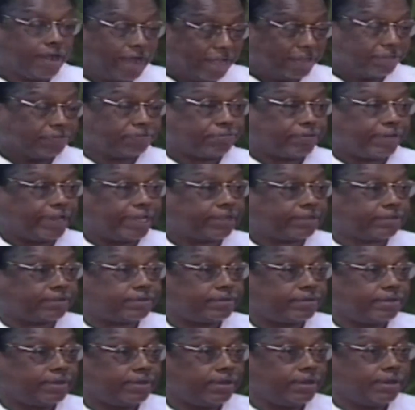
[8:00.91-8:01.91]

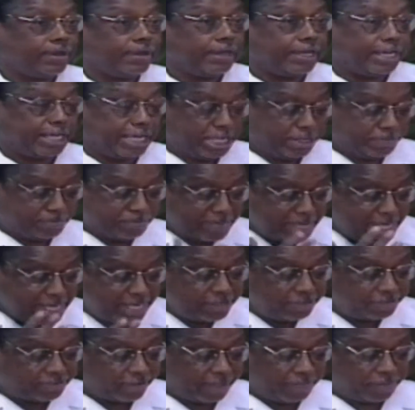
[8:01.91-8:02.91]
conflict, it
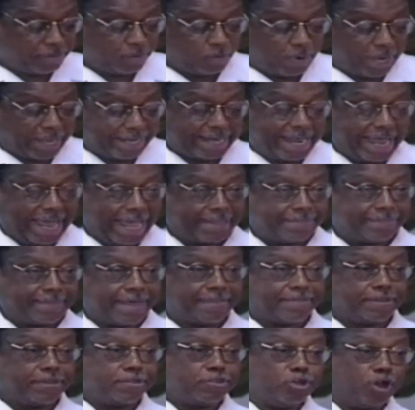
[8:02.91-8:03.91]
means on the one hand
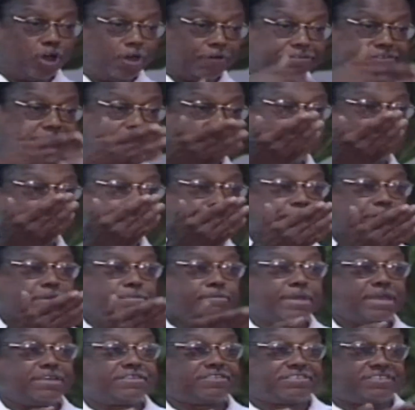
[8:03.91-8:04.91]
that the north-south
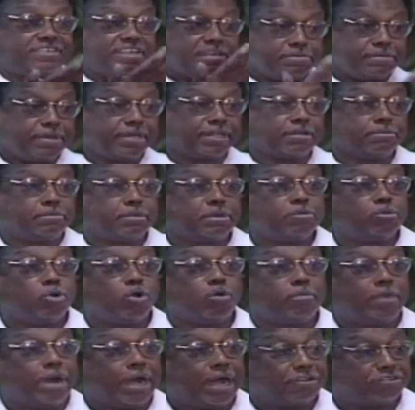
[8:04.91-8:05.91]
thing may seemingly be
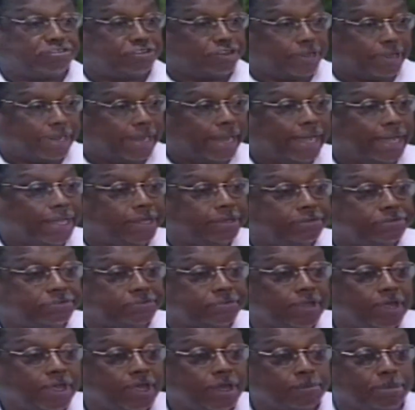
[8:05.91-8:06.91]
more
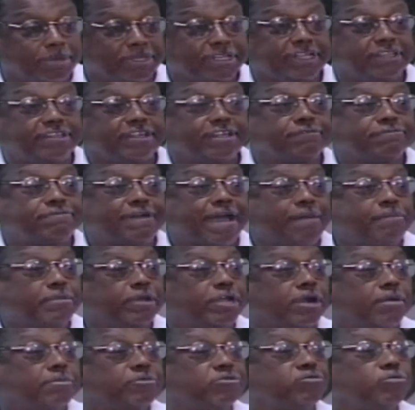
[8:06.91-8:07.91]
marginalized, but it in fact
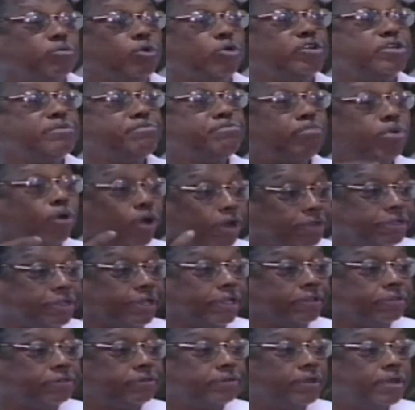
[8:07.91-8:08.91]
becomes more
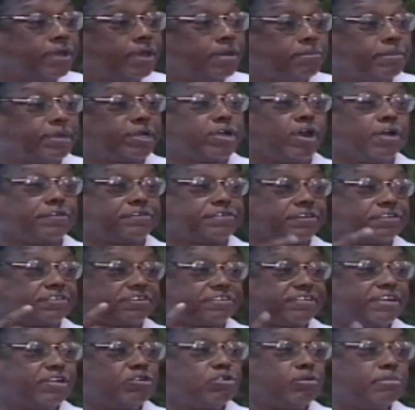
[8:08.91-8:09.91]
important because it
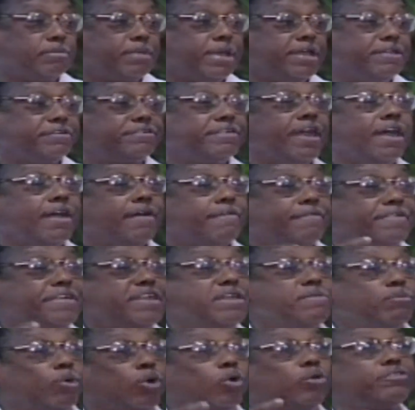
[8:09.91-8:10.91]
still remains
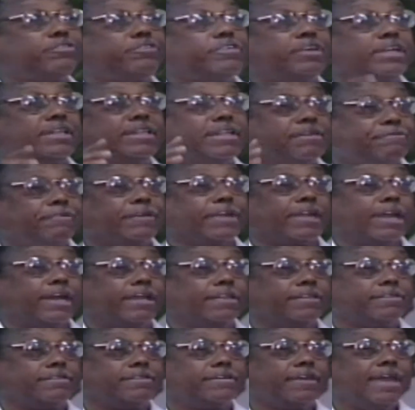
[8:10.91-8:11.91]
the most
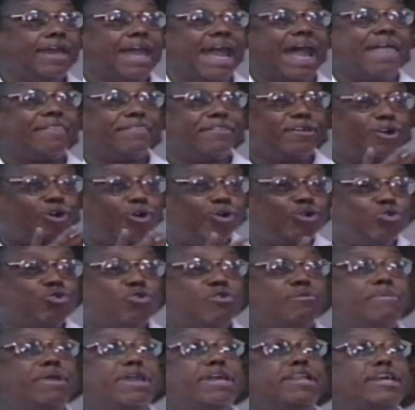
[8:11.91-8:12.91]
significant and the only
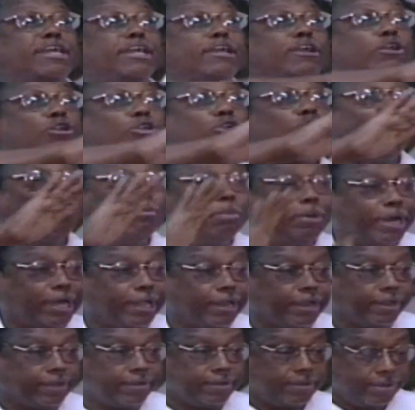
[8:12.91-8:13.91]
remaining
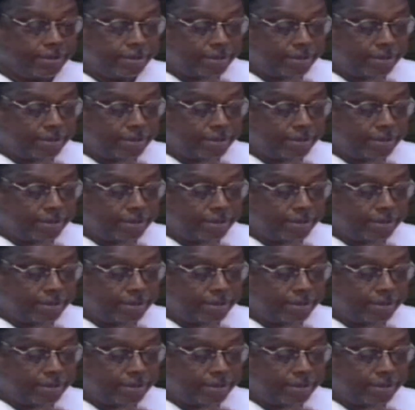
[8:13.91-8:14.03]
global